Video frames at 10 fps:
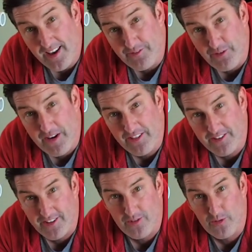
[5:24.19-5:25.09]
If you found
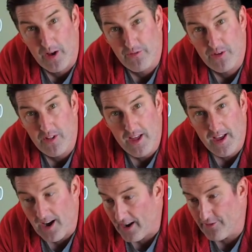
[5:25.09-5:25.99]
that this was helpful,
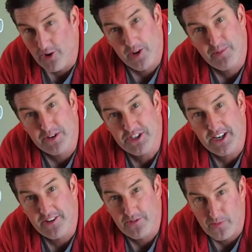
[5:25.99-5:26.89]
I'd really
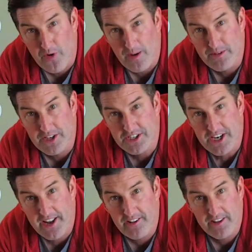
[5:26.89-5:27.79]
appreciate you subscribing to the
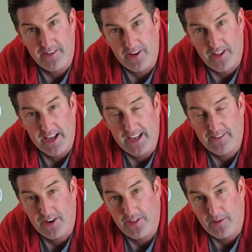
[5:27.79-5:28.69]
channel. Give it a like,
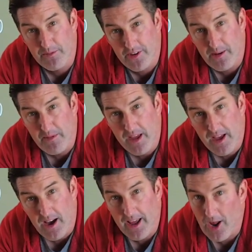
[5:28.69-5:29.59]
give it a thumbs up,
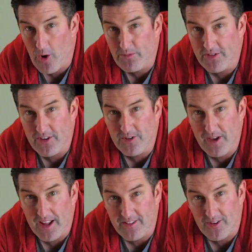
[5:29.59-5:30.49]
and I hope to see you
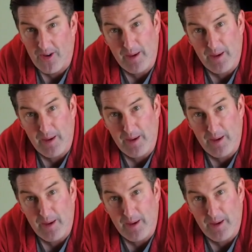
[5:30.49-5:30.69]
again. So